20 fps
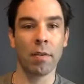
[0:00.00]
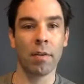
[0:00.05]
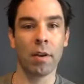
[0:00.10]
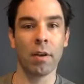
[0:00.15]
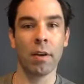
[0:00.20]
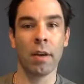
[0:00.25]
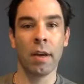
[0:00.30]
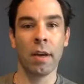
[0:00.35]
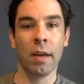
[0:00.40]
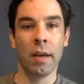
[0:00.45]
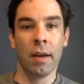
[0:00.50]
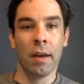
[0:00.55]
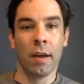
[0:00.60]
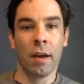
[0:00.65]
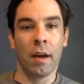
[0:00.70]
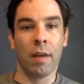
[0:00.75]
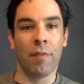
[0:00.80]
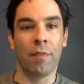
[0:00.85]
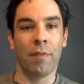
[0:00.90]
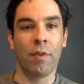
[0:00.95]
That
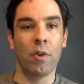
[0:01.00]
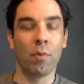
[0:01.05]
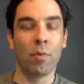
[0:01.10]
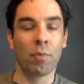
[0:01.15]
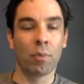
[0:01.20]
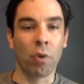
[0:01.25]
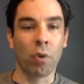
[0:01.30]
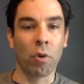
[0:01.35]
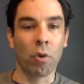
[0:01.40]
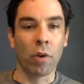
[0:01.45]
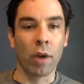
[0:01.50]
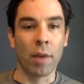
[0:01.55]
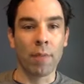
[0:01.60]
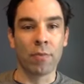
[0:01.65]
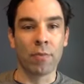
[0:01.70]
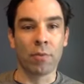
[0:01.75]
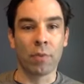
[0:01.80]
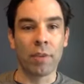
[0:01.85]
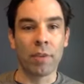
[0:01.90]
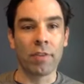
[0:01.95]
a few
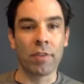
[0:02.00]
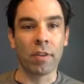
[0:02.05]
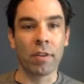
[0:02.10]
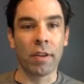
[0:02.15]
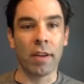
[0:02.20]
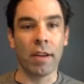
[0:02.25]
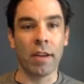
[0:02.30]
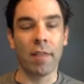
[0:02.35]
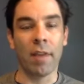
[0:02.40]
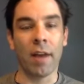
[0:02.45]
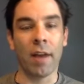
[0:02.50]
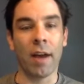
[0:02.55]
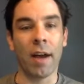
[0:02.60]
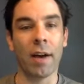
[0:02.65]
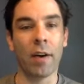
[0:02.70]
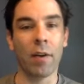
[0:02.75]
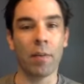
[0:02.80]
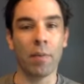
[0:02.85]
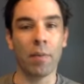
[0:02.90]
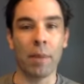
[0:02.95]
programs recently have
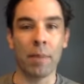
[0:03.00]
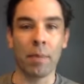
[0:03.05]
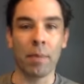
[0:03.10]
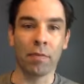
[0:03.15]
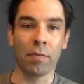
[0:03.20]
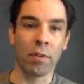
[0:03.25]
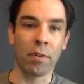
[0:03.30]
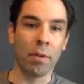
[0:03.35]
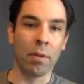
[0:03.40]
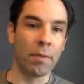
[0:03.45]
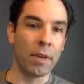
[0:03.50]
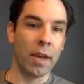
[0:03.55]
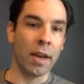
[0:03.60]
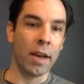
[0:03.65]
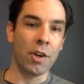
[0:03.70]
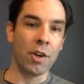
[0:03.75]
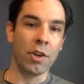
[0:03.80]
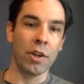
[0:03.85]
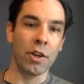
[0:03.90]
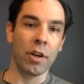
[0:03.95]
hired people from the
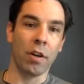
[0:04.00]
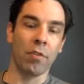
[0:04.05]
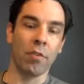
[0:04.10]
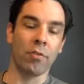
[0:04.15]
NHL.